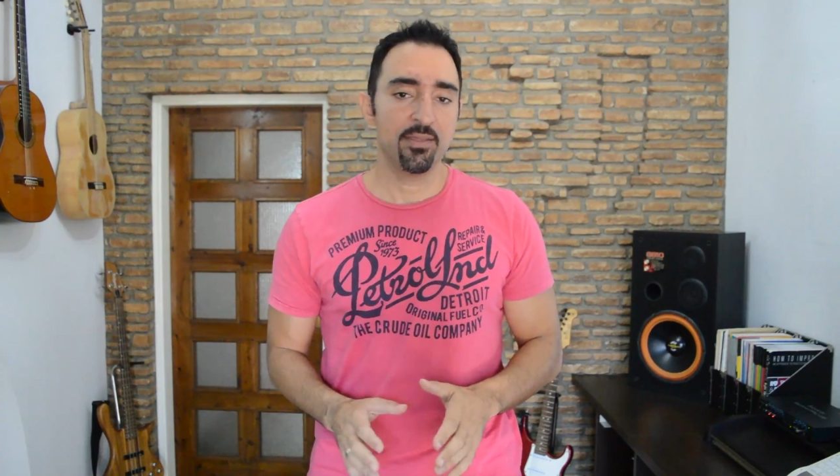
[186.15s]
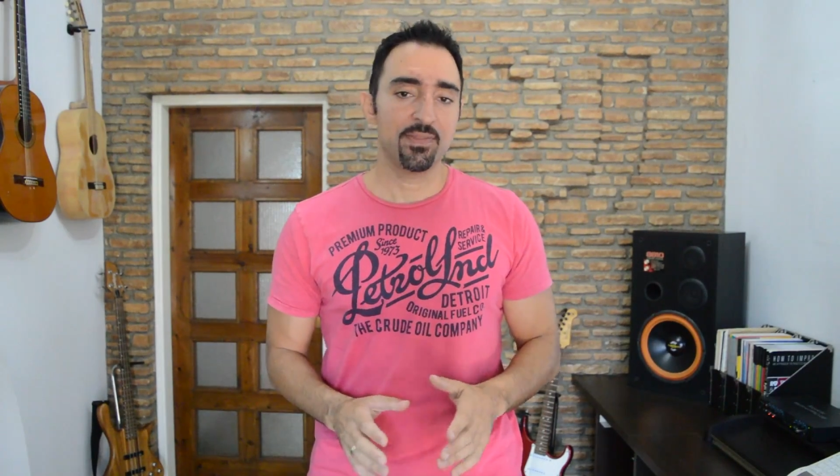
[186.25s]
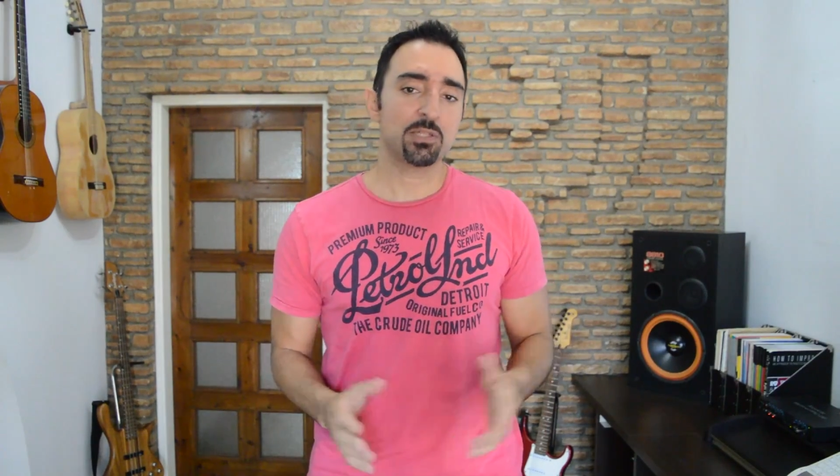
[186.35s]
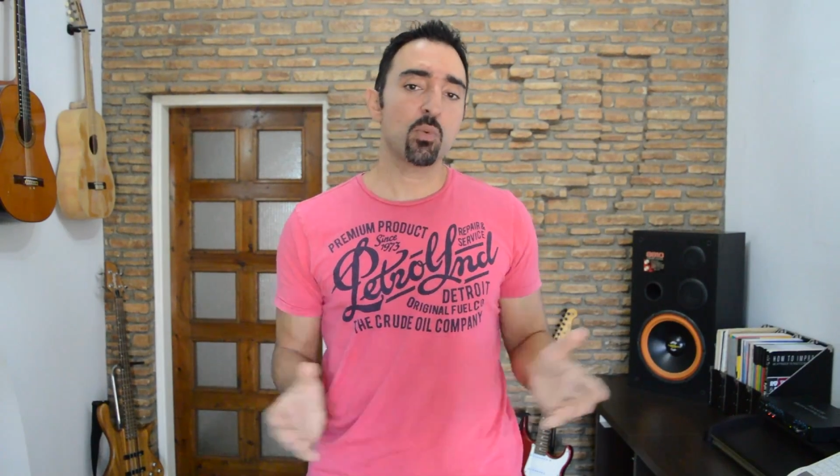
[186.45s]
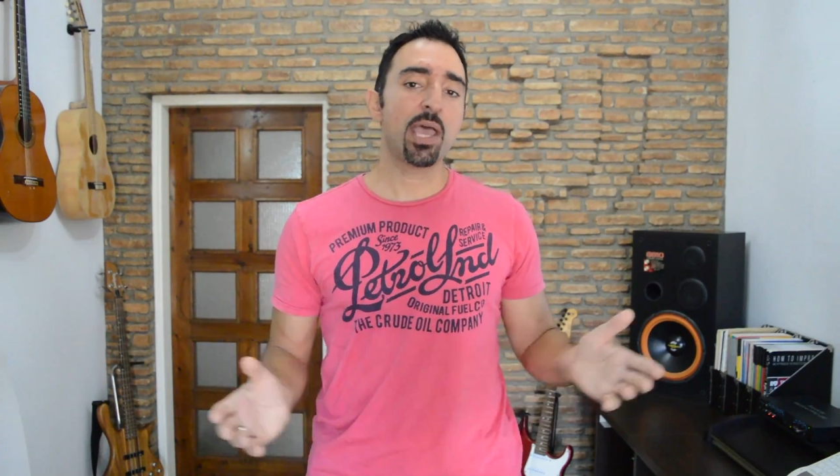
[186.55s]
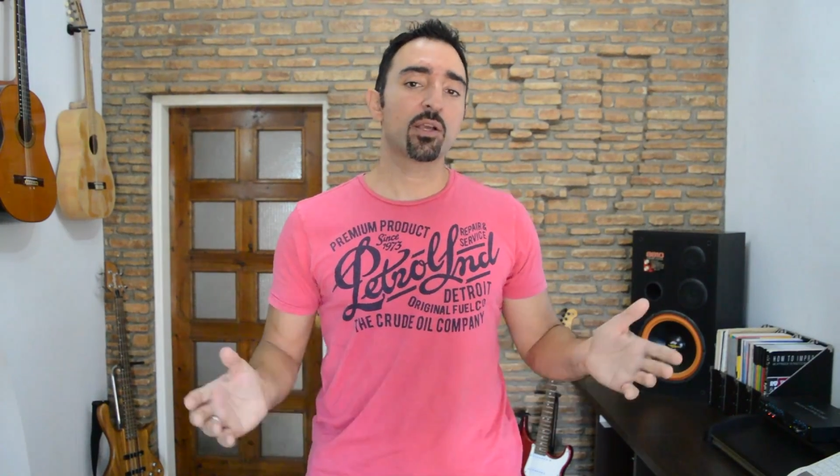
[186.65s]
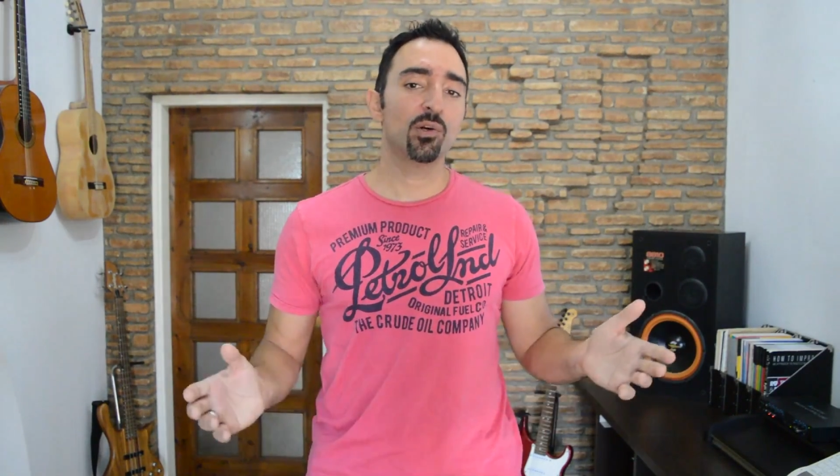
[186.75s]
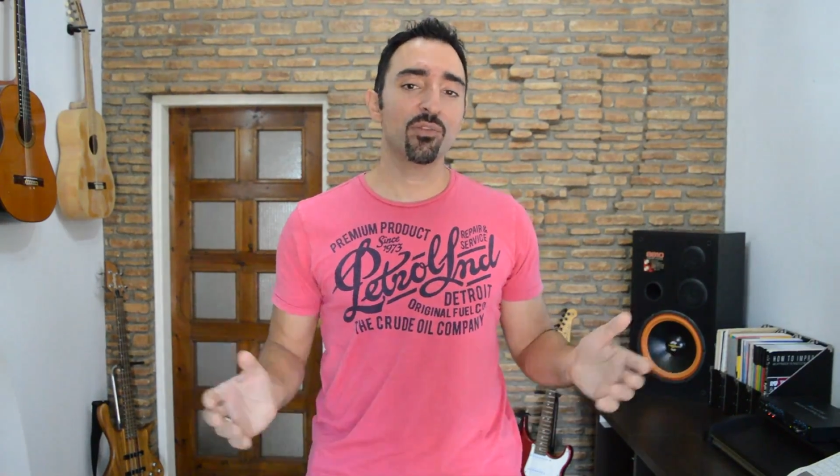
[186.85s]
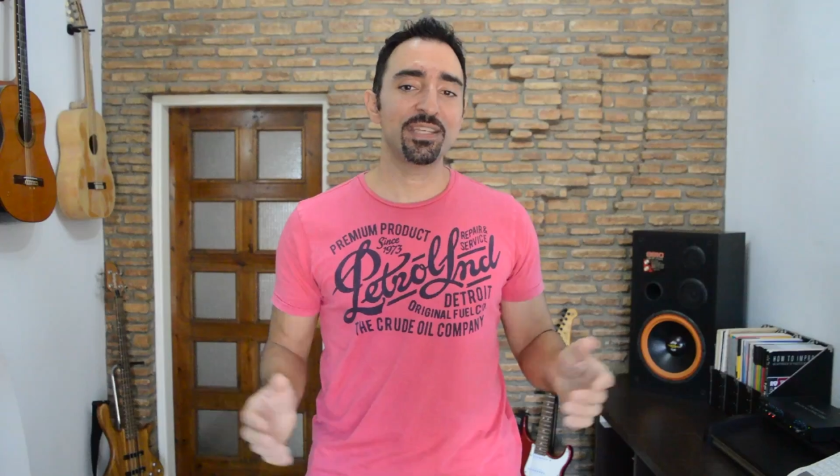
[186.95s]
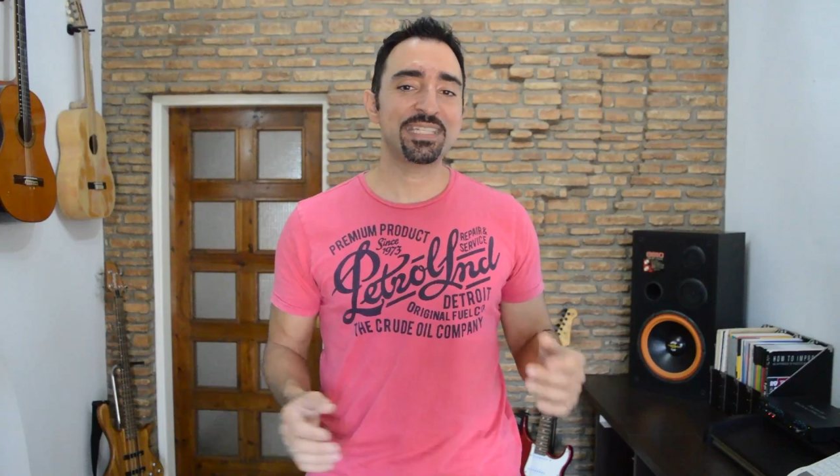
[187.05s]
That's why I
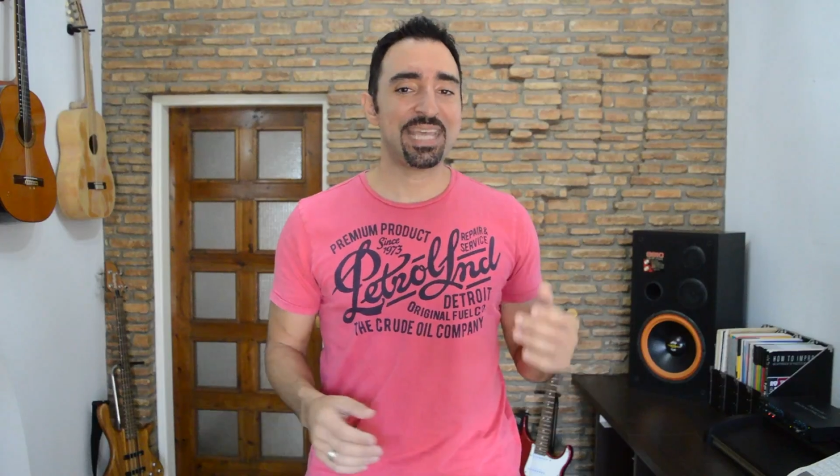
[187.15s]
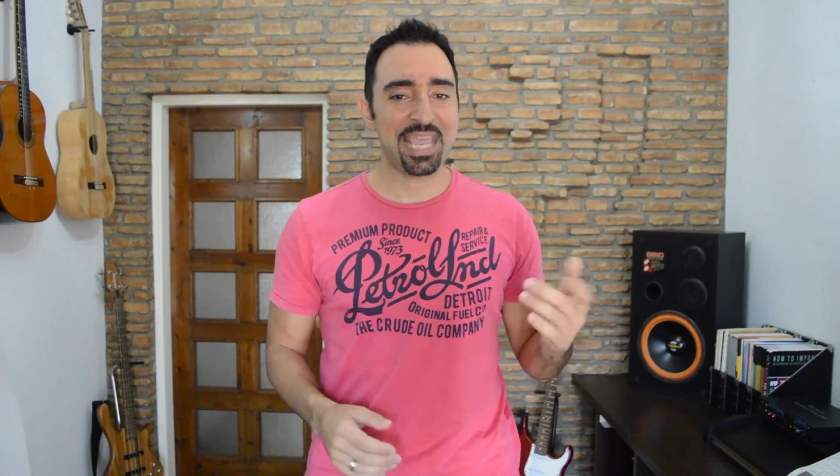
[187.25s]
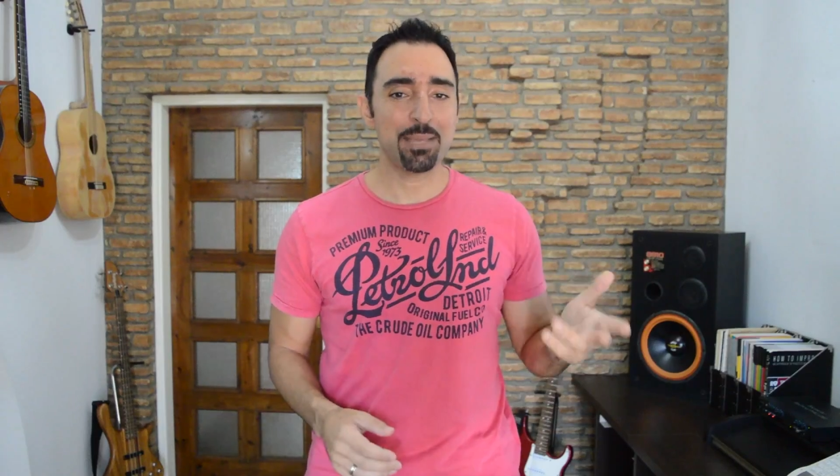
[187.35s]
call this